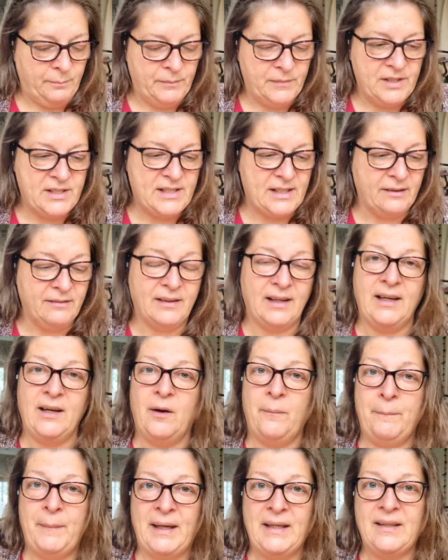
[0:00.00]
So there are
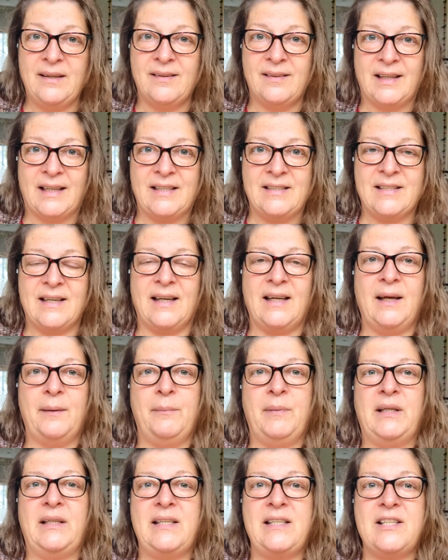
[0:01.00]
many things and can
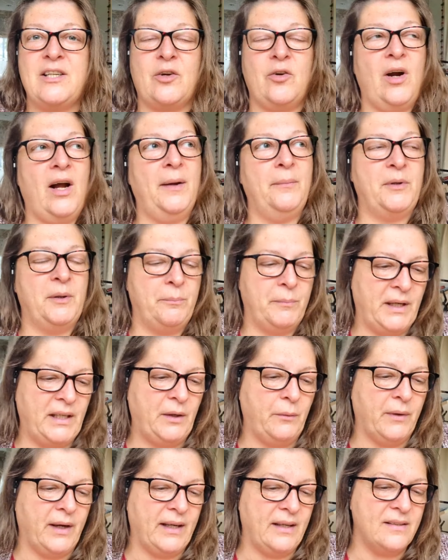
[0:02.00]
be described in many
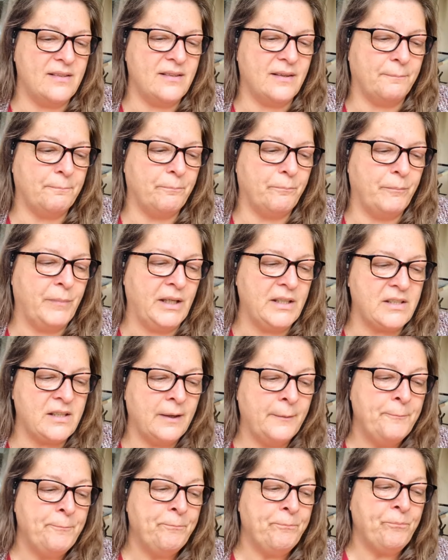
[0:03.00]
ways. But
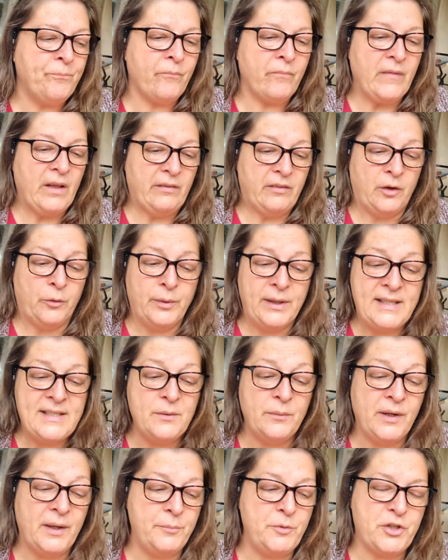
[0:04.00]
the
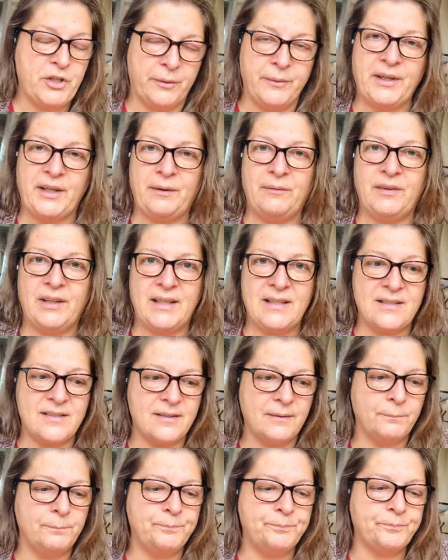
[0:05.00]
reason why I'm showing you this
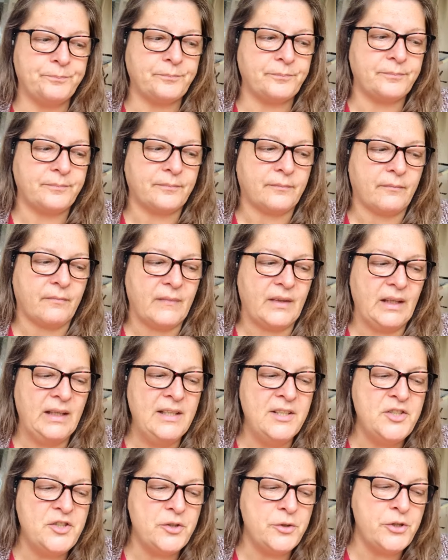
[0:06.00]

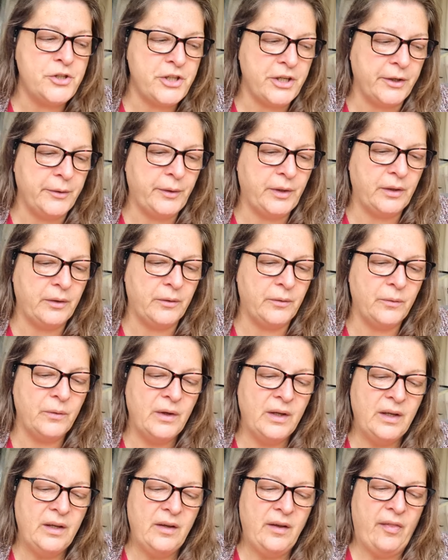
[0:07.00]
is to show you
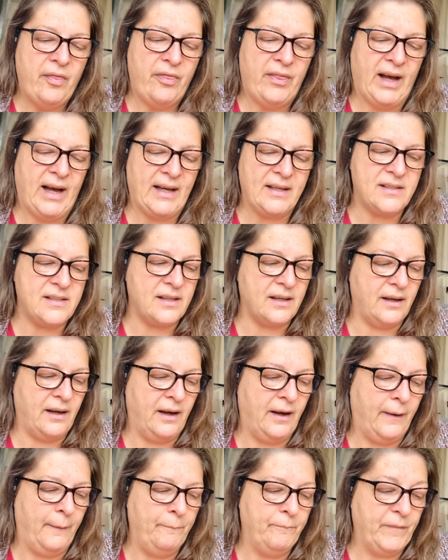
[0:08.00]
that
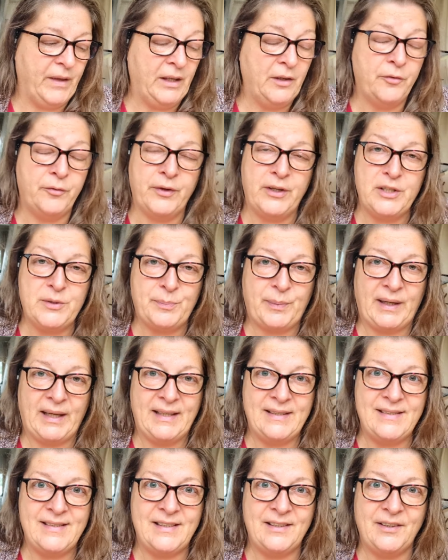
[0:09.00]
in the first
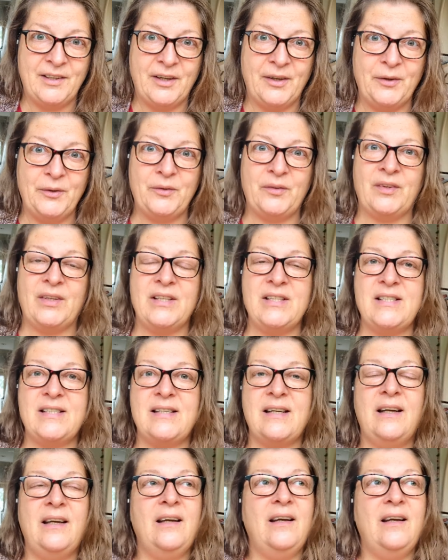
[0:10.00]
place, you know, this